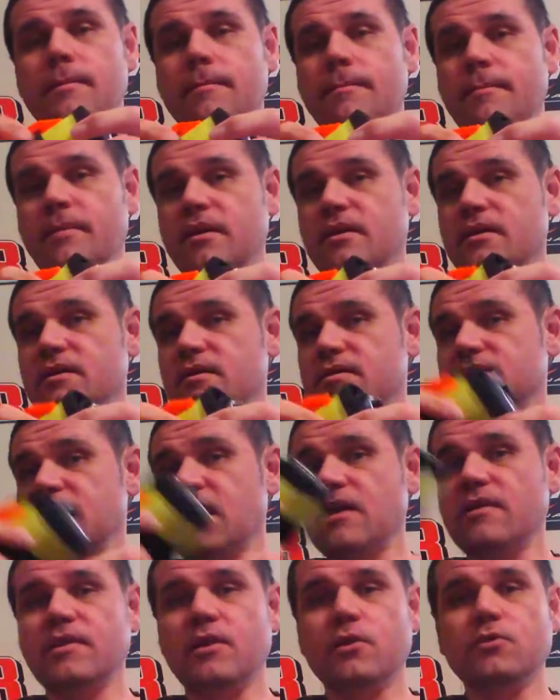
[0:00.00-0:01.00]
because
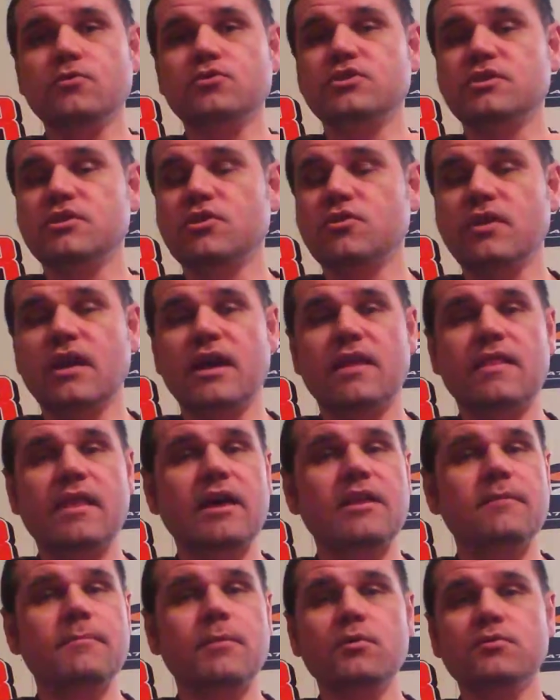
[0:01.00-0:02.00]
out in the ocean you got a lot
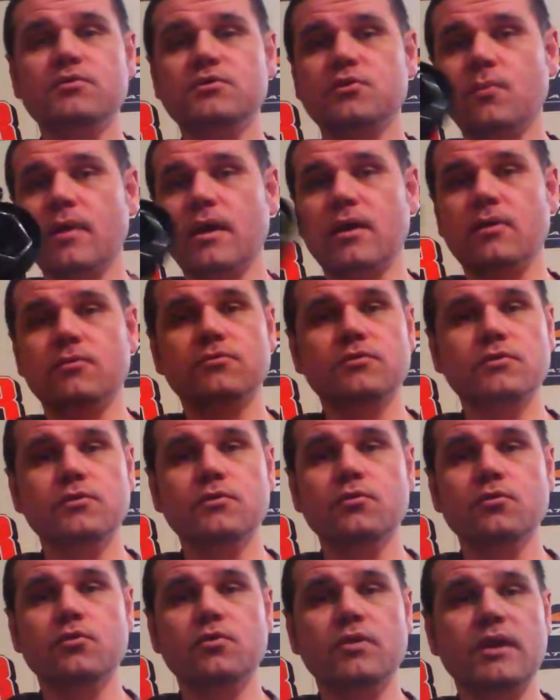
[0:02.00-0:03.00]
of boats around
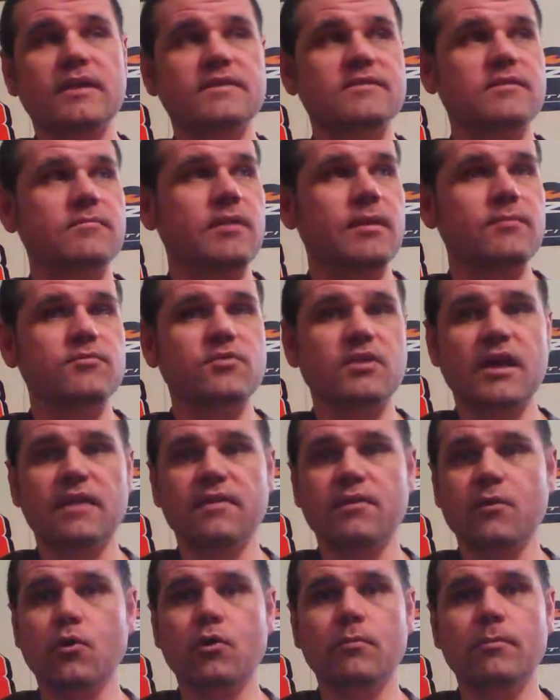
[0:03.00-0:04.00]
too. Sometimes you got
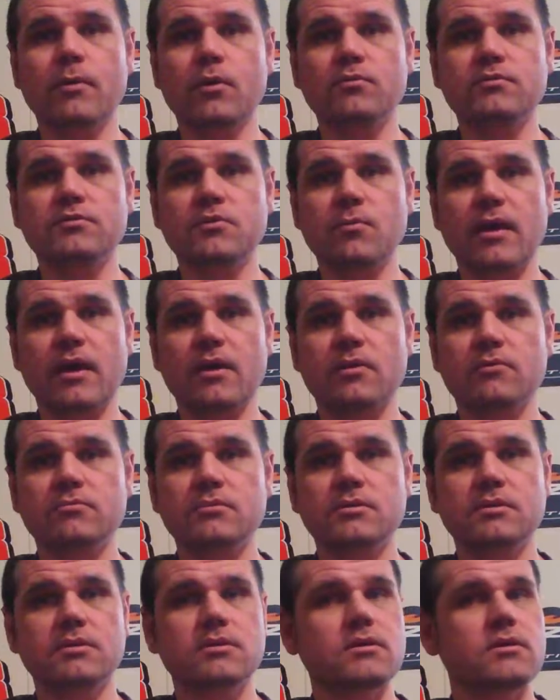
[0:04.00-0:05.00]
the oil boats around.
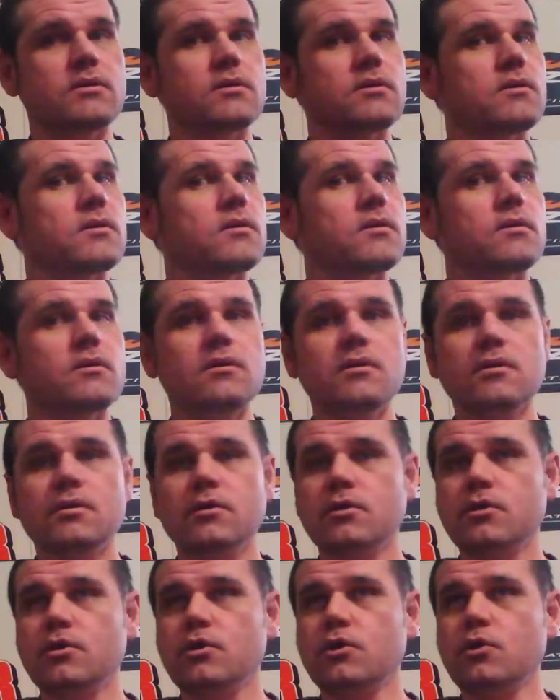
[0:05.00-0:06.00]

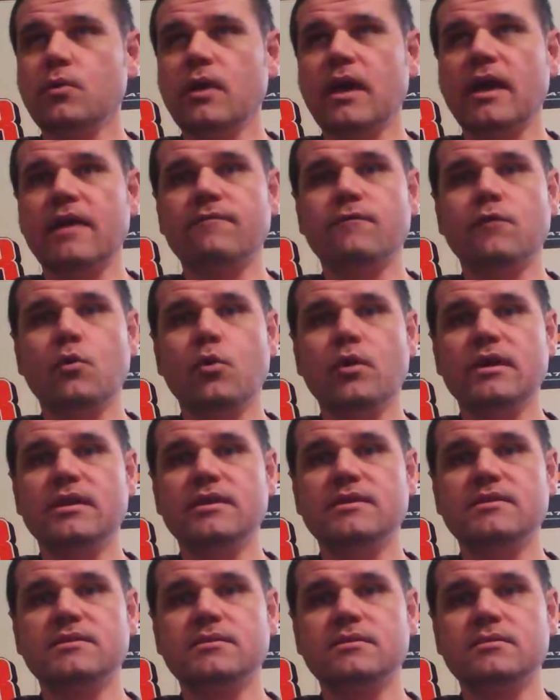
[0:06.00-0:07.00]
You have
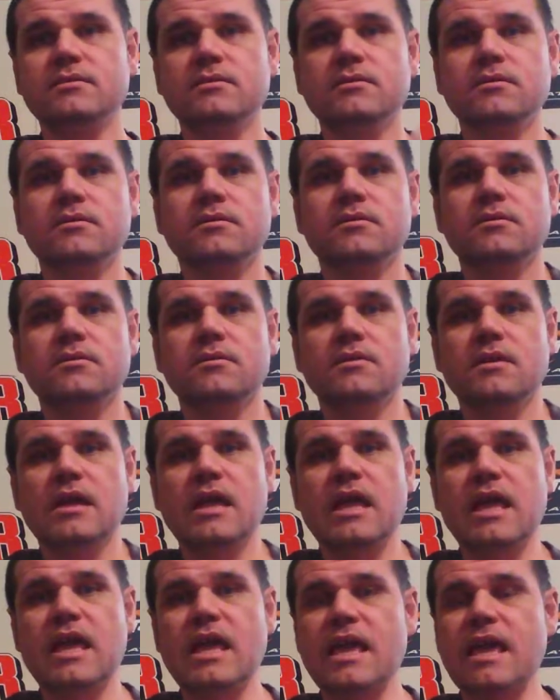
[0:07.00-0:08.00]
noise
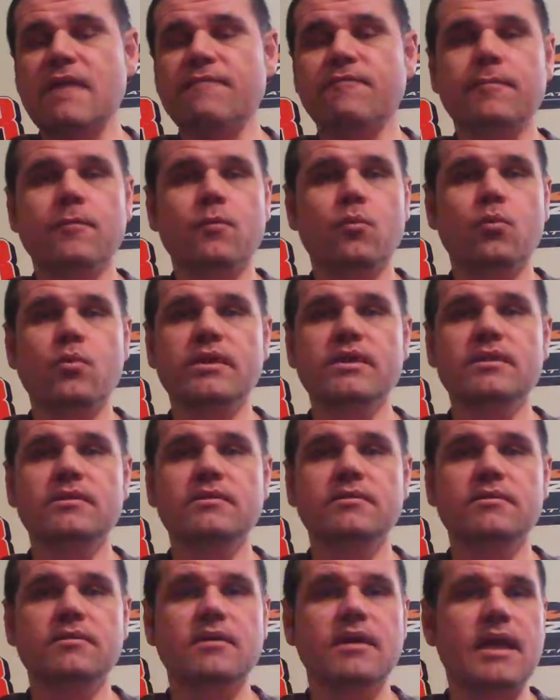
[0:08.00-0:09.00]
from the
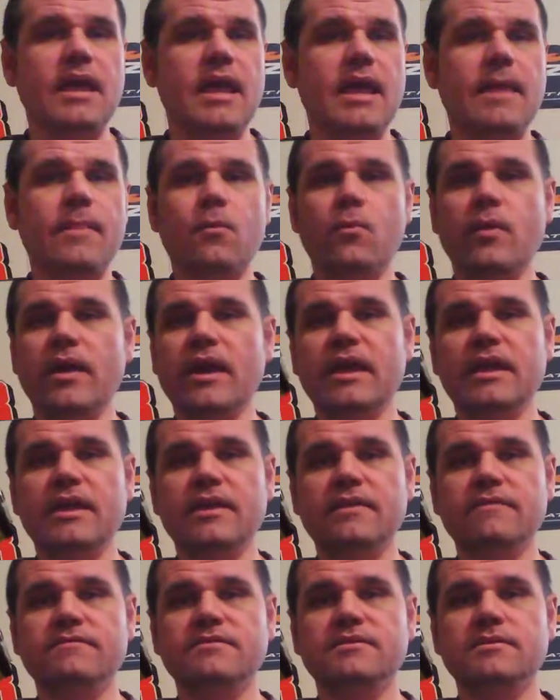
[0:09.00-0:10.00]
wind and the
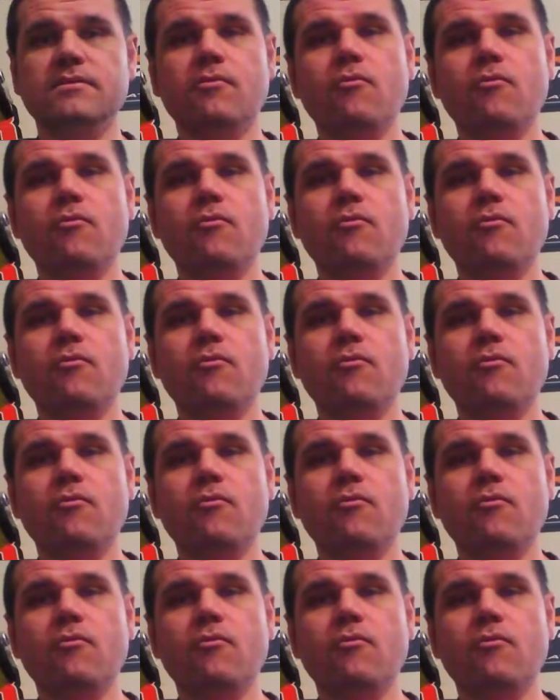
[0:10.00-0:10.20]
waves,